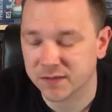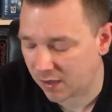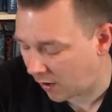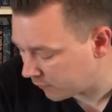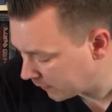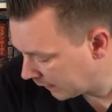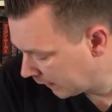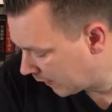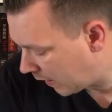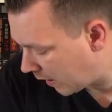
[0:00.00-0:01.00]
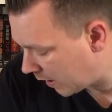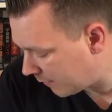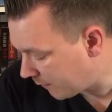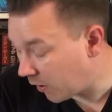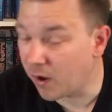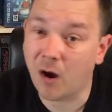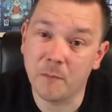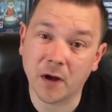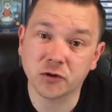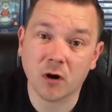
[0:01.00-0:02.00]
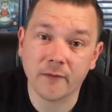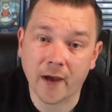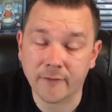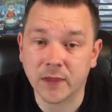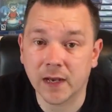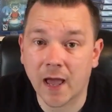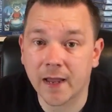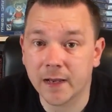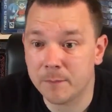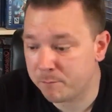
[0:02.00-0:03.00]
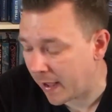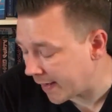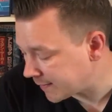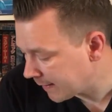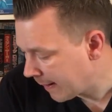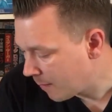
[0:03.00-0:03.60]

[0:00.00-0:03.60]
So I much rather have the laying in bed.